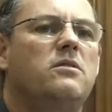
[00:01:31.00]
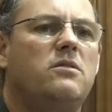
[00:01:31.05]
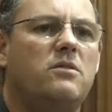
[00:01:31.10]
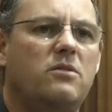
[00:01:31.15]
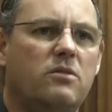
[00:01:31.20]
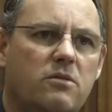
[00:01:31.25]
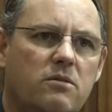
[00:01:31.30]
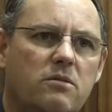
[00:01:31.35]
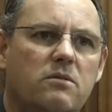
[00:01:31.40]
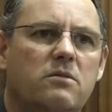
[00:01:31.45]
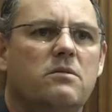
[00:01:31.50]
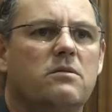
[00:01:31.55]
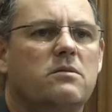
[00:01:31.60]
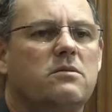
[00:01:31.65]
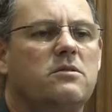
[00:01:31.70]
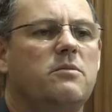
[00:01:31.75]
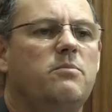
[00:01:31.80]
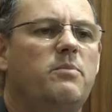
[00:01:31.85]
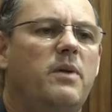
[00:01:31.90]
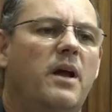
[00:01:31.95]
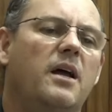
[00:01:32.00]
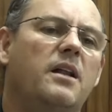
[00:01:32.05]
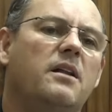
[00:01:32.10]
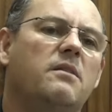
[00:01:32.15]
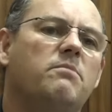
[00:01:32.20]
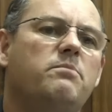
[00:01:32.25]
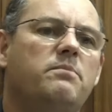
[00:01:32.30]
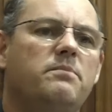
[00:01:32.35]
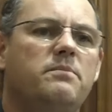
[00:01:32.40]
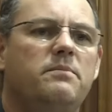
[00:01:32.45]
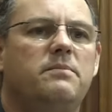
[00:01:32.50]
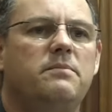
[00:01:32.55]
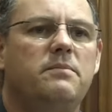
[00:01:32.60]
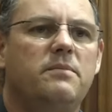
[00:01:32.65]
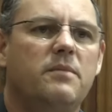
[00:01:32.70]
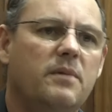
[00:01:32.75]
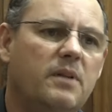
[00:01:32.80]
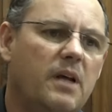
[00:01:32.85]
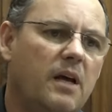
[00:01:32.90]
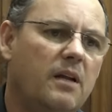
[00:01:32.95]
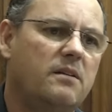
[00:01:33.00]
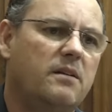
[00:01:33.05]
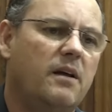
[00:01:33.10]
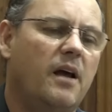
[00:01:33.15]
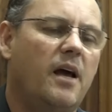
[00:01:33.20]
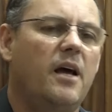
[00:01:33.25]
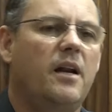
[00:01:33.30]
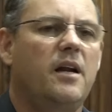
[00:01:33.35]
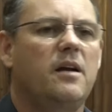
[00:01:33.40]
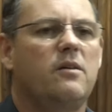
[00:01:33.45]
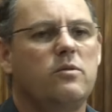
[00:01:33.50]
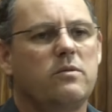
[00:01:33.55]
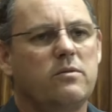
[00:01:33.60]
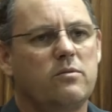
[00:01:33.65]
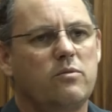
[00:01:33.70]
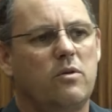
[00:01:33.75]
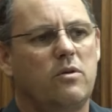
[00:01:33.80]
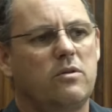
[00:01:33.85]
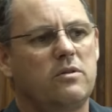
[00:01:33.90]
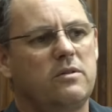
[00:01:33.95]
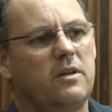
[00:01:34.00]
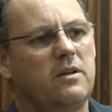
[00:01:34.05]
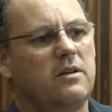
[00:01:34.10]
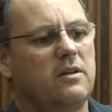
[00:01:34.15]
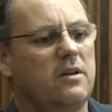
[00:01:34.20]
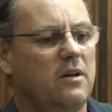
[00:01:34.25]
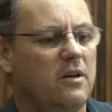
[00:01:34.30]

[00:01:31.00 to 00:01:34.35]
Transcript: to supply that area with water.